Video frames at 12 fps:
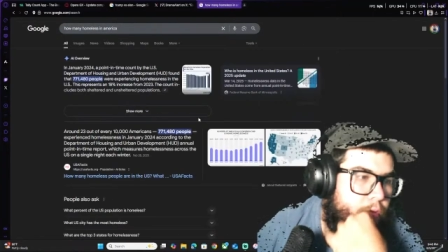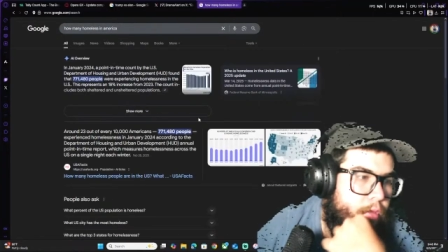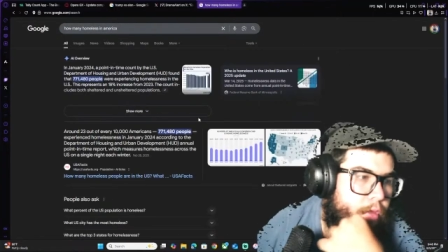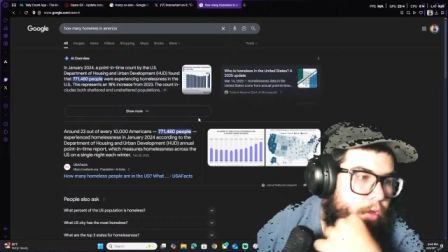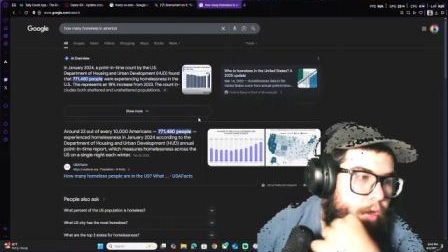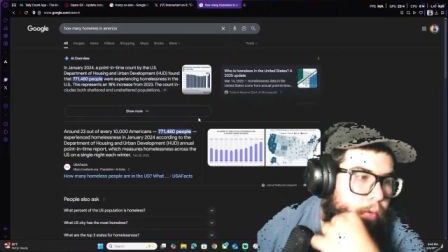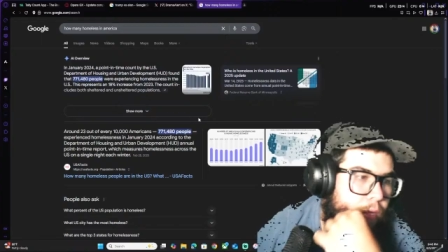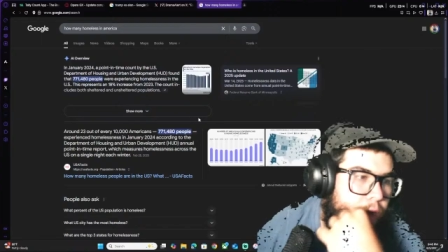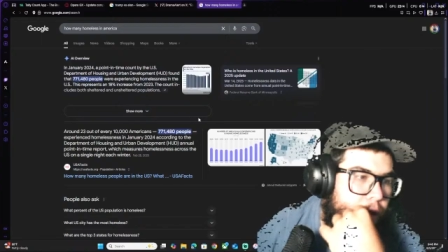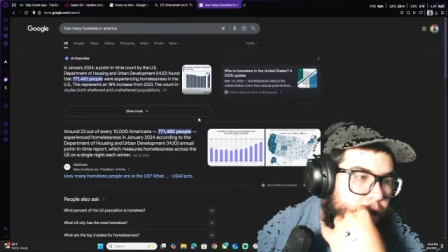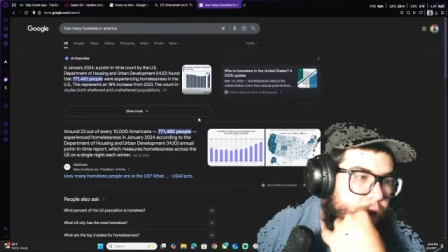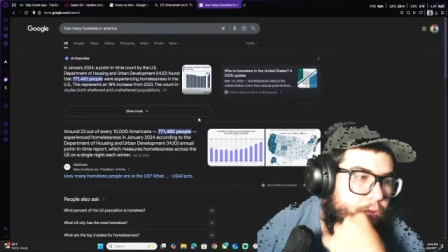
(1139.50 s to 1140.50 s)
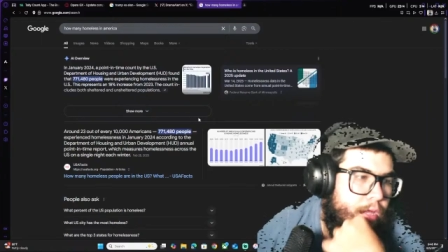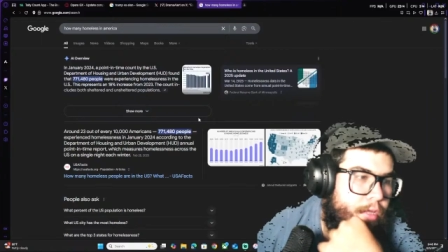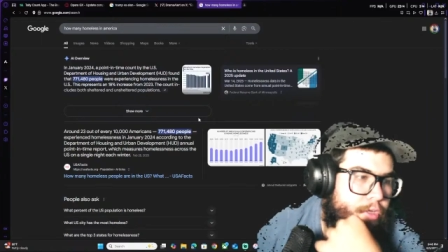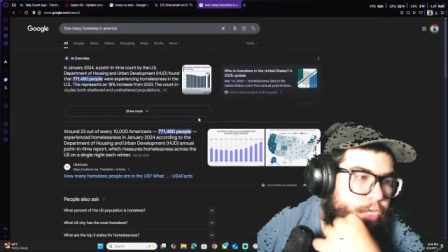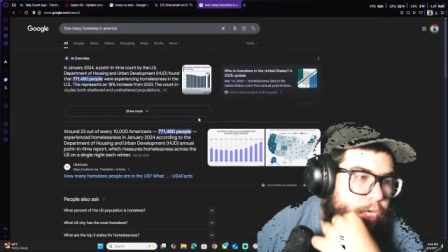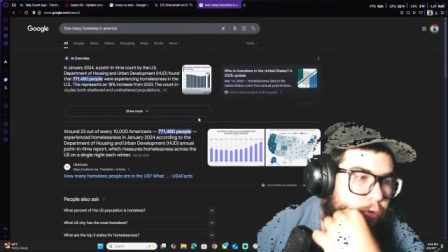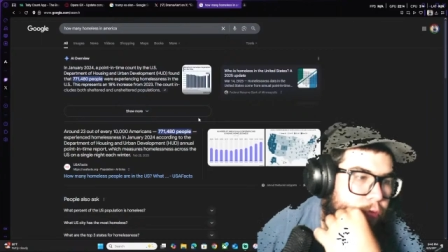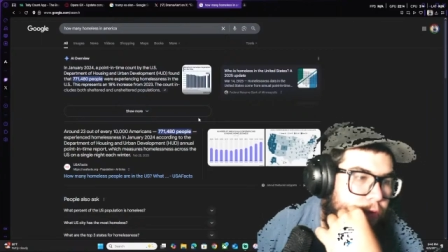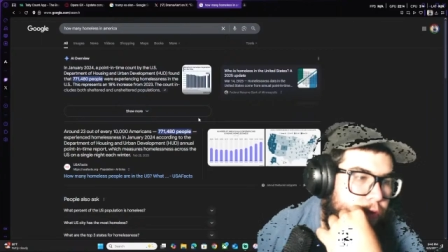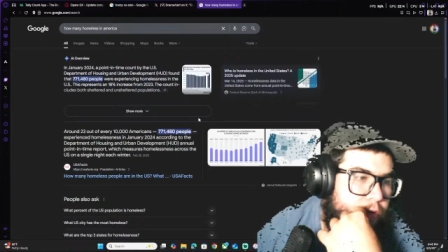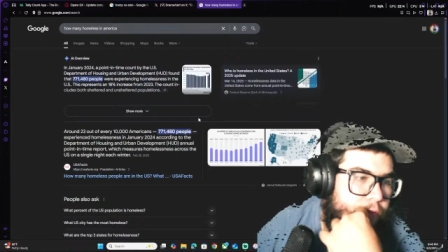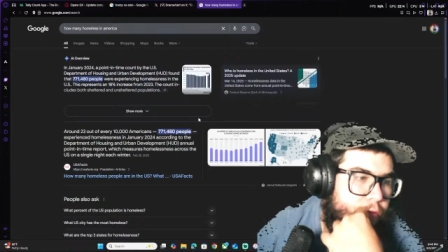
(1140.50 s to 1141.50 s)
Oh wow! In January
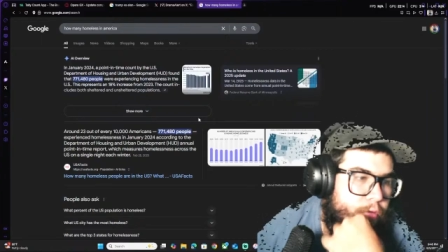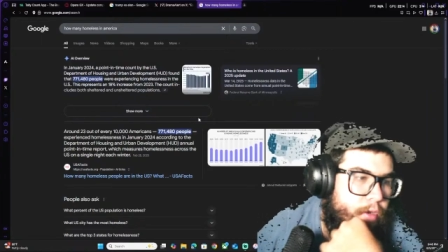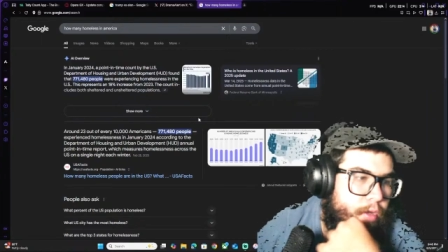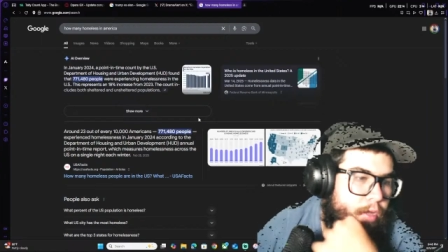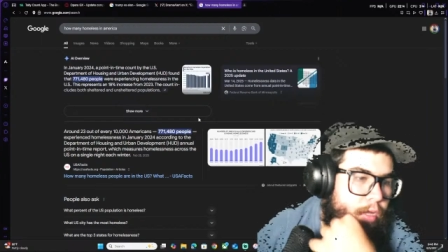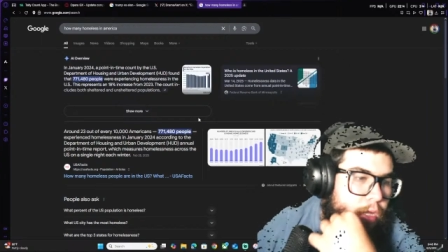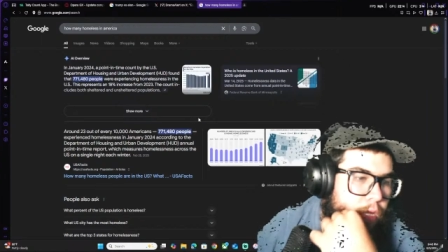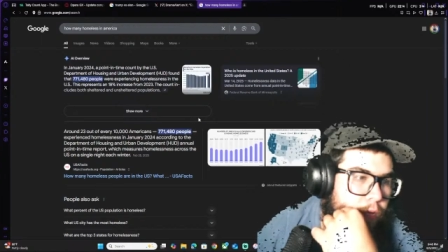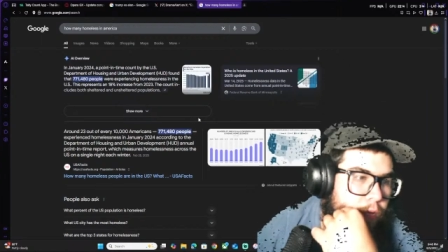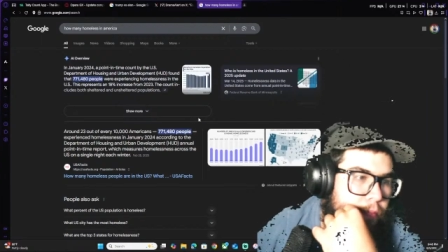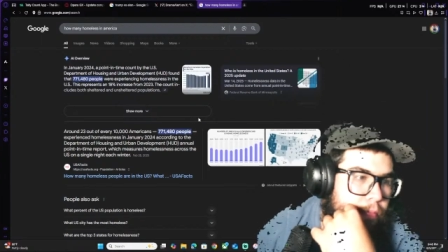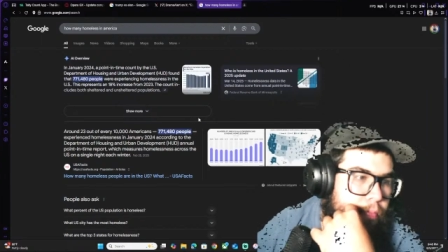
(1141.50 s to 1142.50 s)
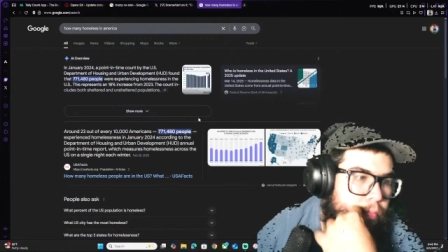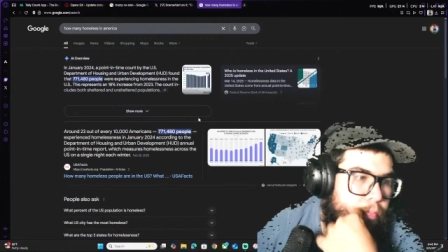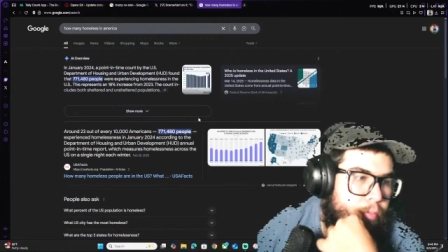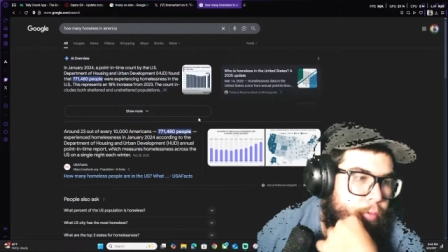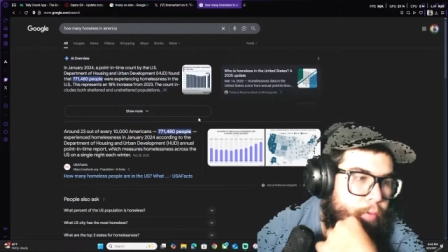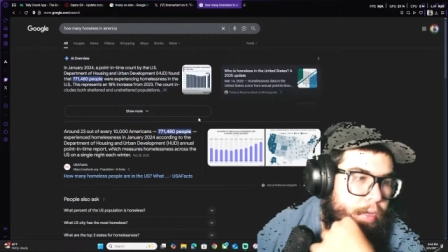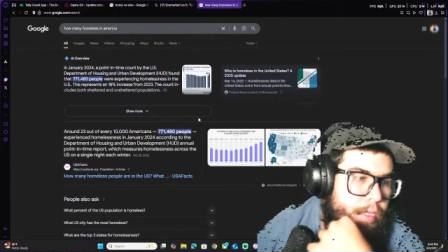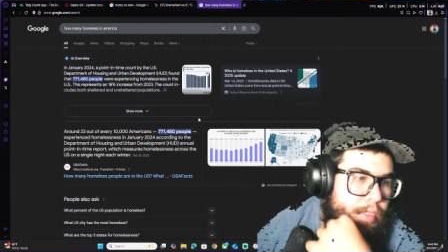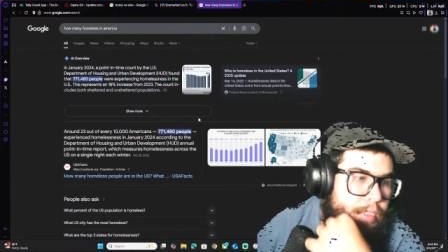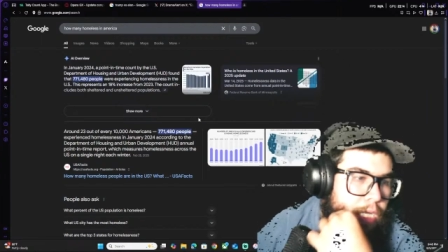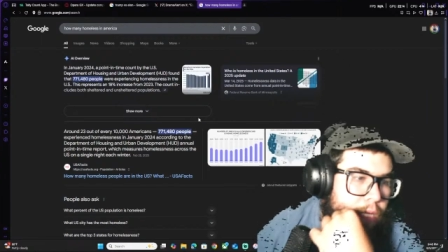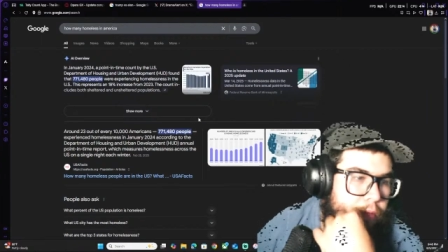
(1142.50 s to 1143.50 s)
2024, a
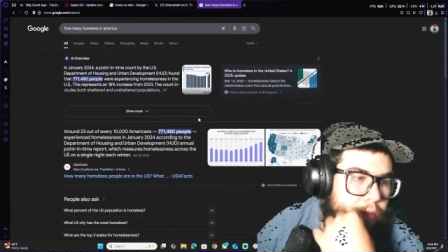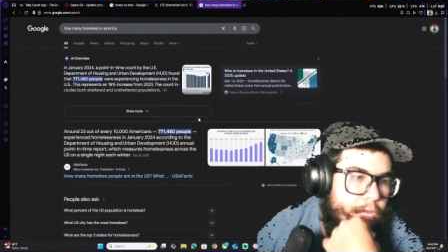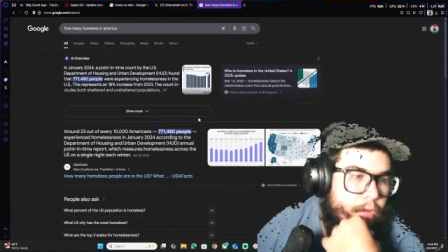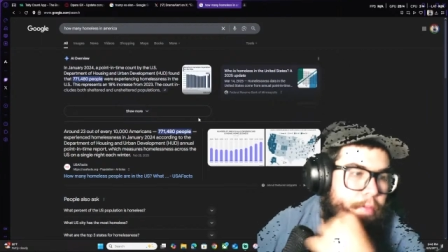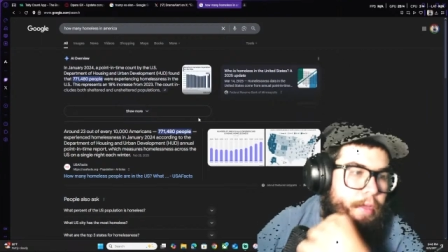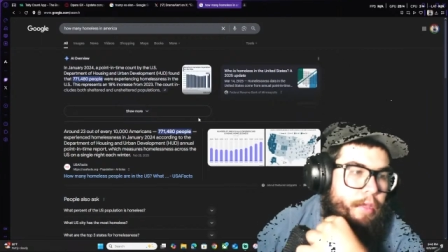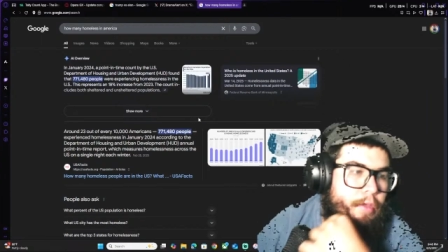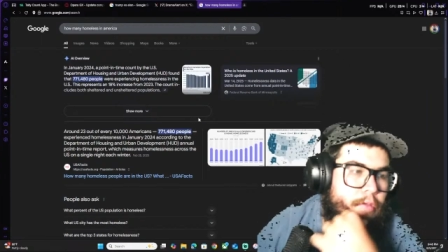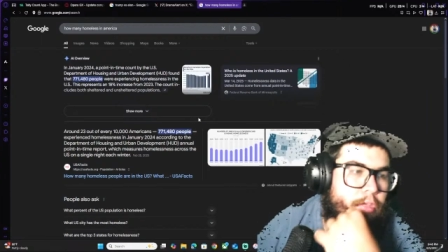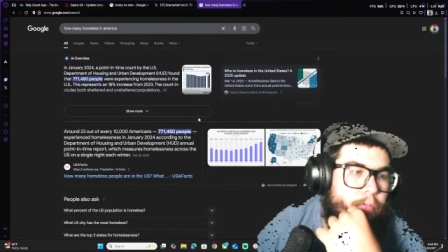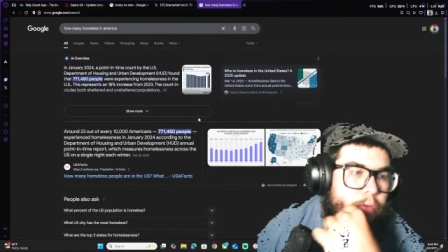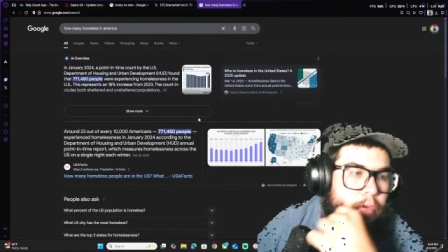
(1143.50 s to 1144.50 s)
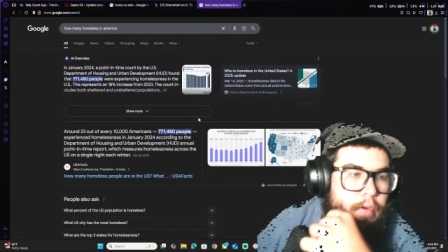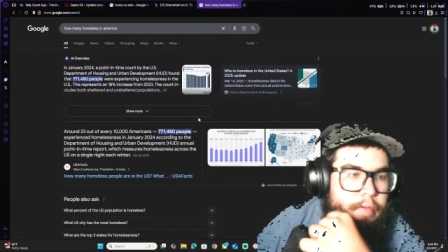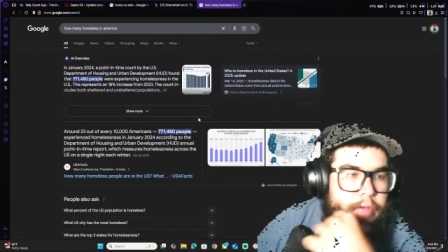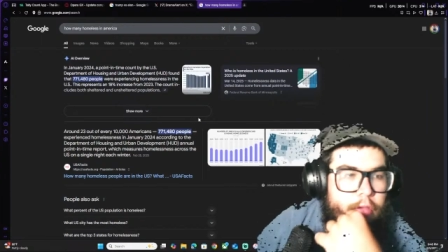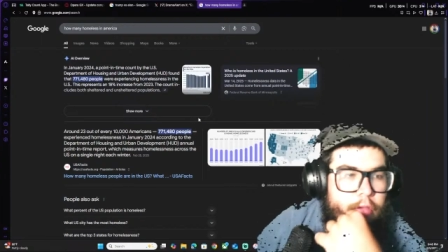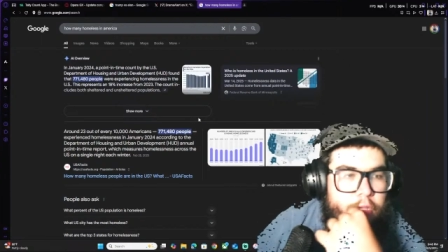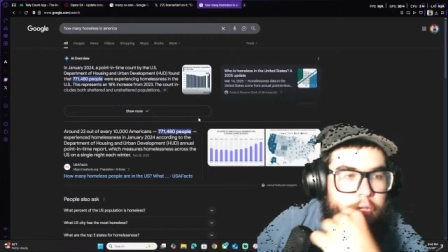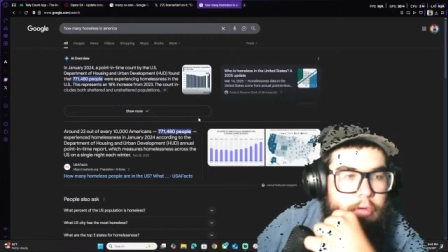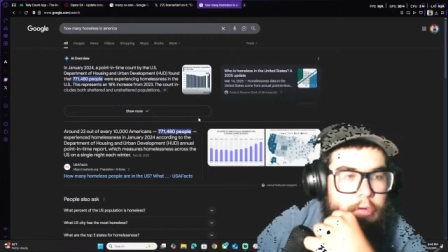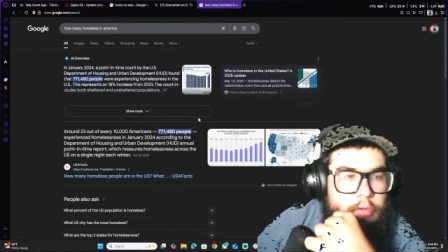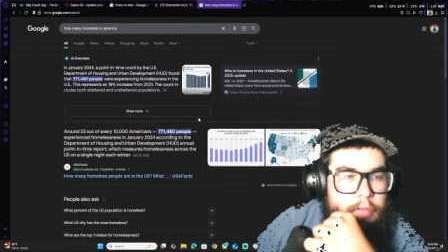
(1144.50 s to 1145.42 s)
point-in-time count by the U.S. Department of Housing and Urban